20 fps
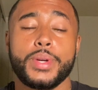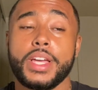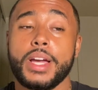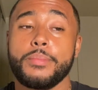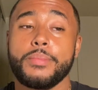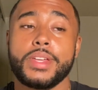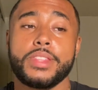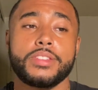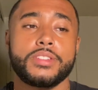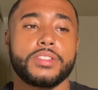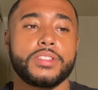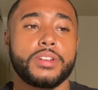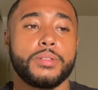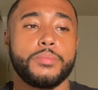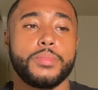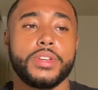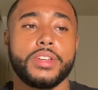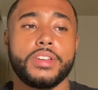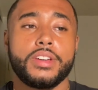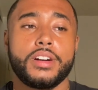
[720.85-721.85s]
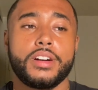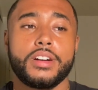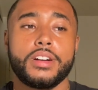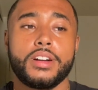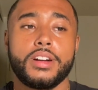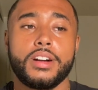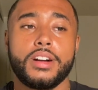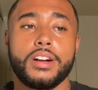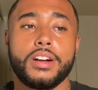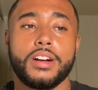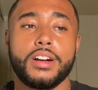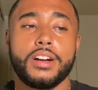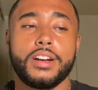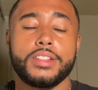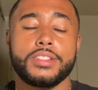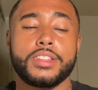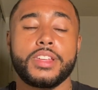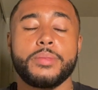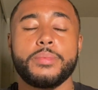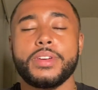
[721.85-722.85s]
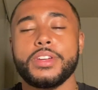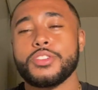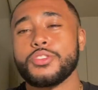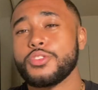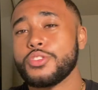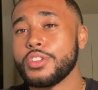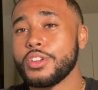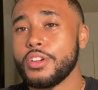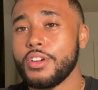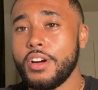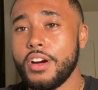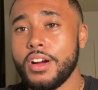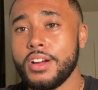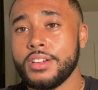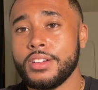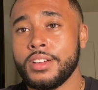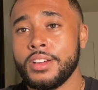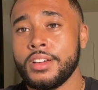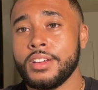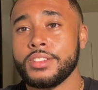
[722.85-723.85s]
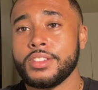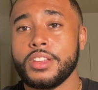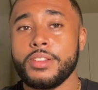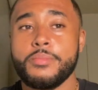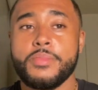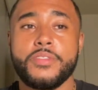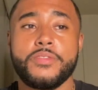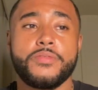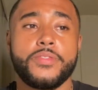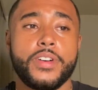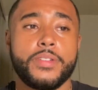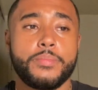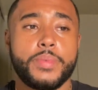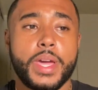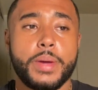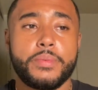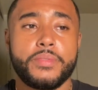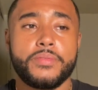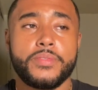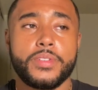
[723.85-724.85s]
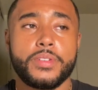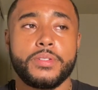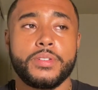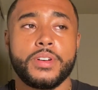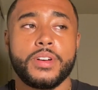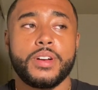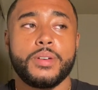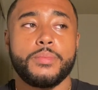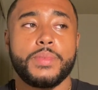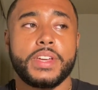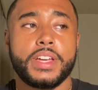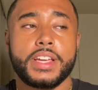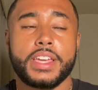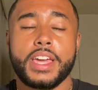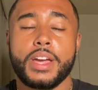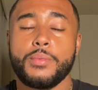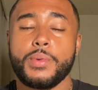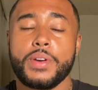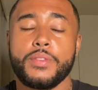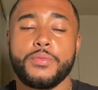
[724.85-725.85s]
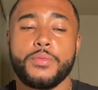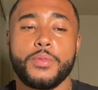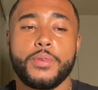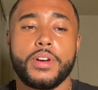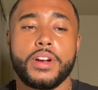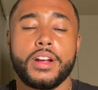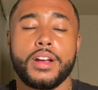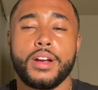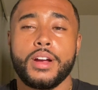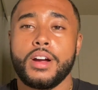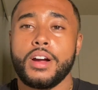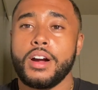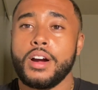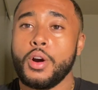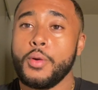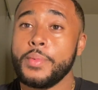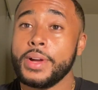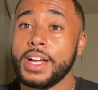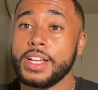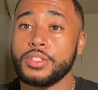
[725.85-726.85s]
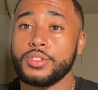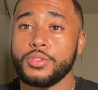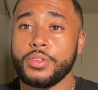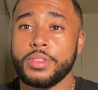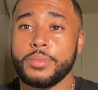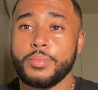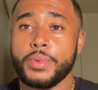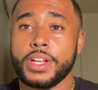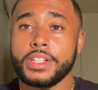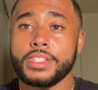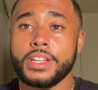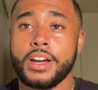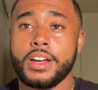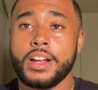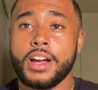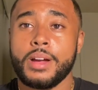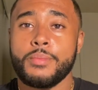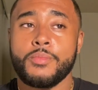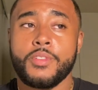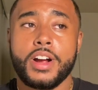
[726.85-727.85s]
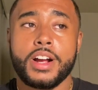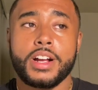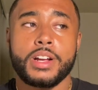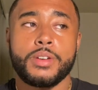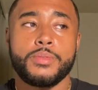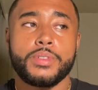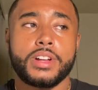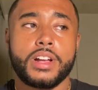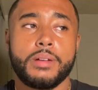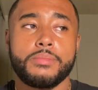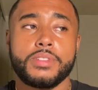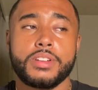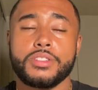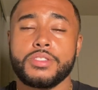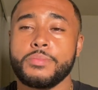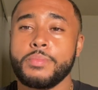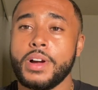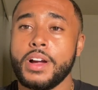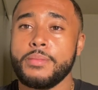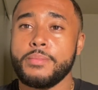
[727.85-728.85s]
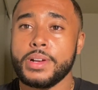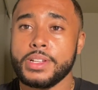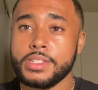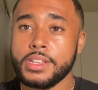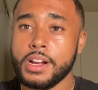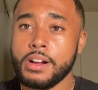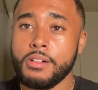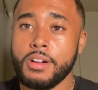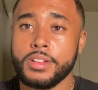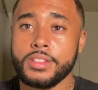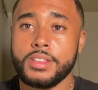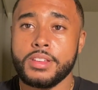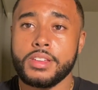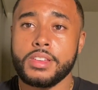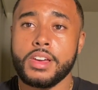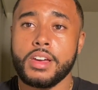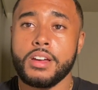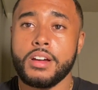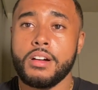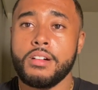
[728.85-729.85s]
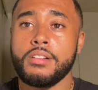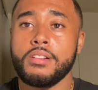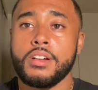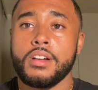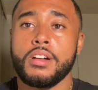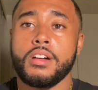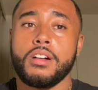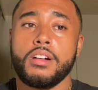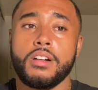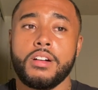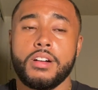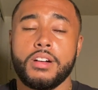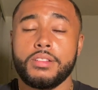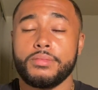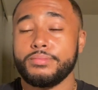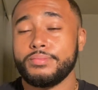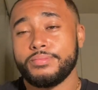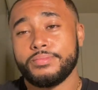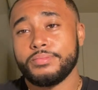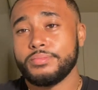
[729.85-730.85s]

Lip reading: yeah, man, this is gonna be it's gonna be an interesting card. It's gonna be a fun pay-per-view, but yeah, can't wait for it. I hope you guys enjoyed the breakdown. I'm rocking with Khamzat Chimaev by second round TKO.